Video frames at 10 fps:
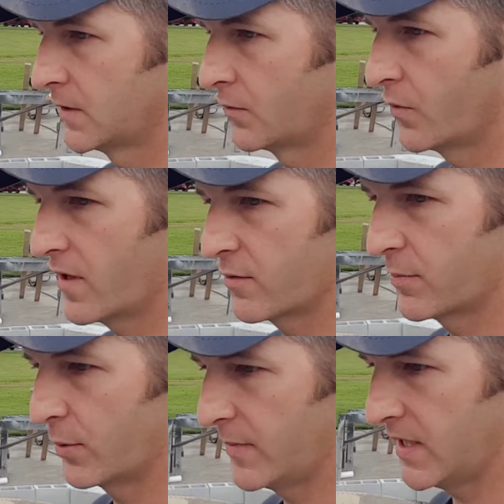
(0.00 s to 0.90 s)
weather
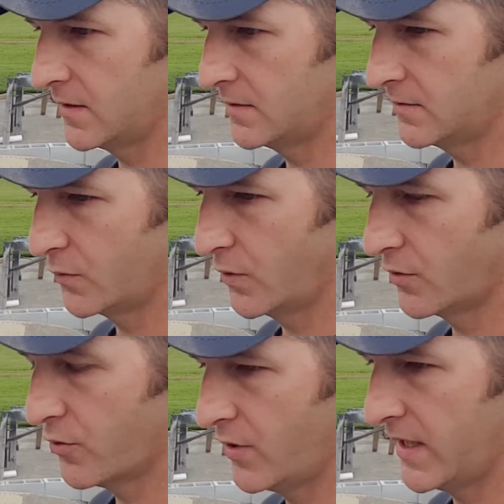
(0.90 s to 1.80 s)
permitting, we'll
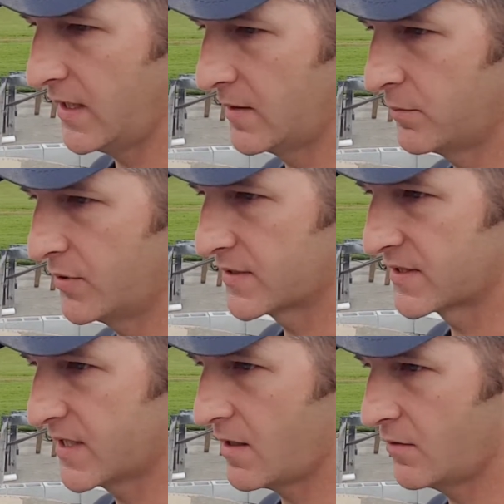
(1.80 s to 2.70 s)
go ahead and put the
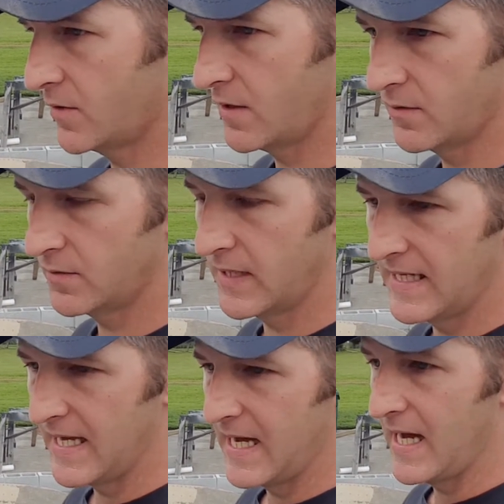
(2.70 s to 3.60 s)
stone on.
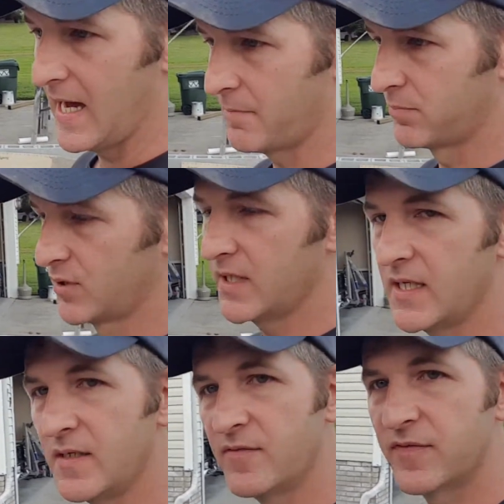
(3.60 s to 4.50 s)
I
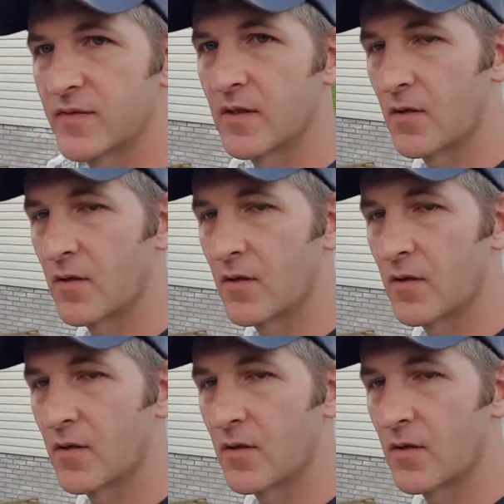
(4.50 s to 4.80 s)
believe